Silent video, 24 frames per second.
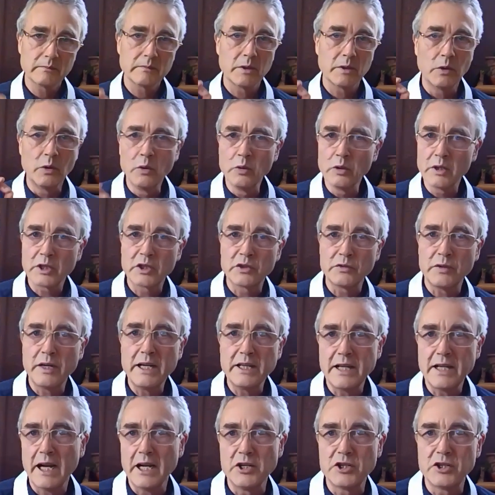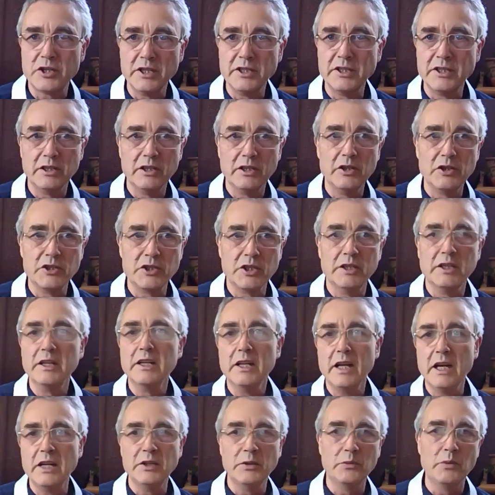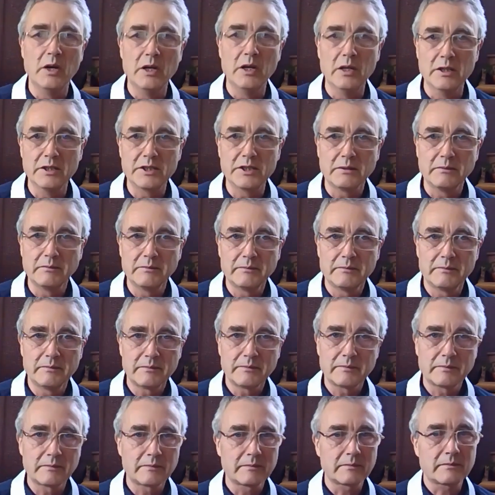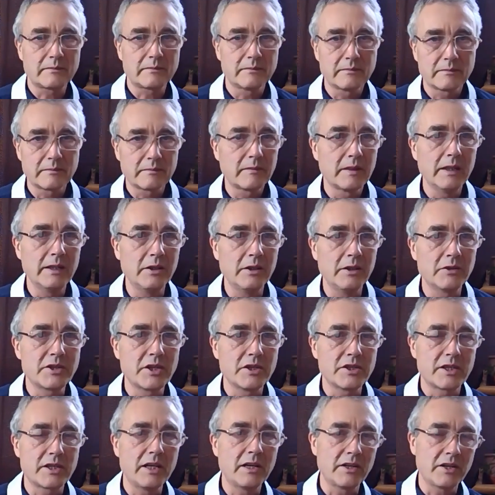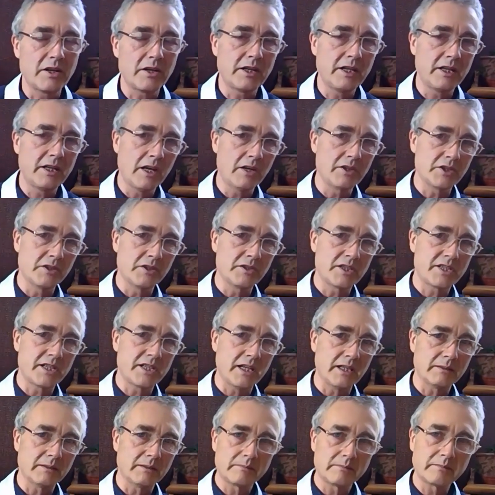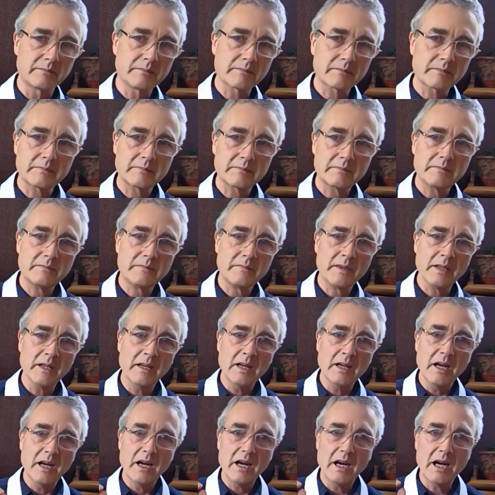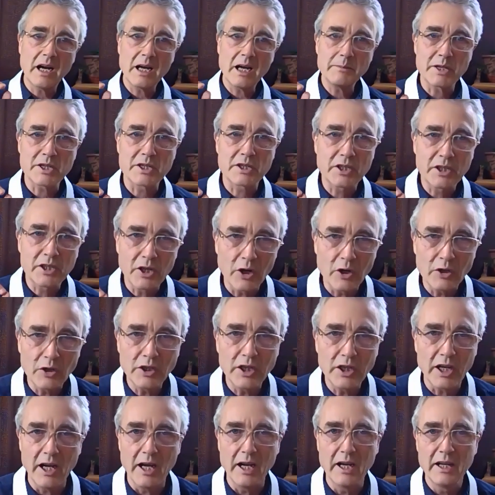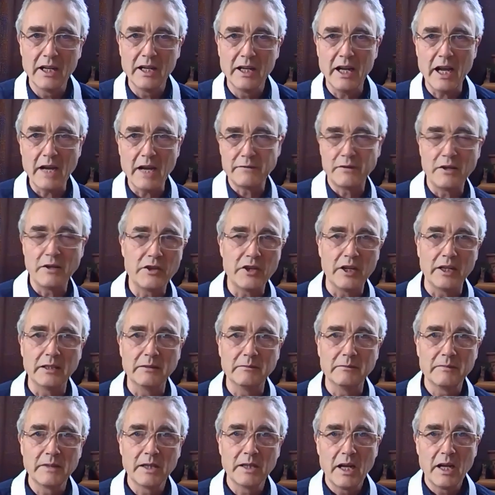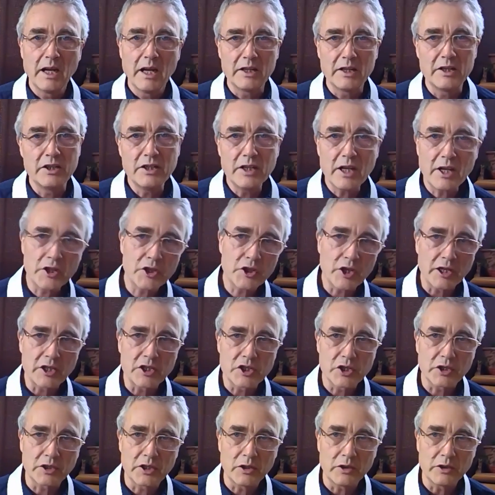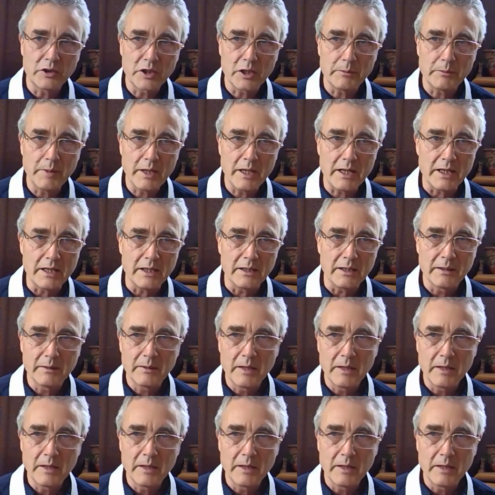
all the greed, hatred, and delusion in the world. And he goes on to say, I must conquer everything. Nothing should conquer me.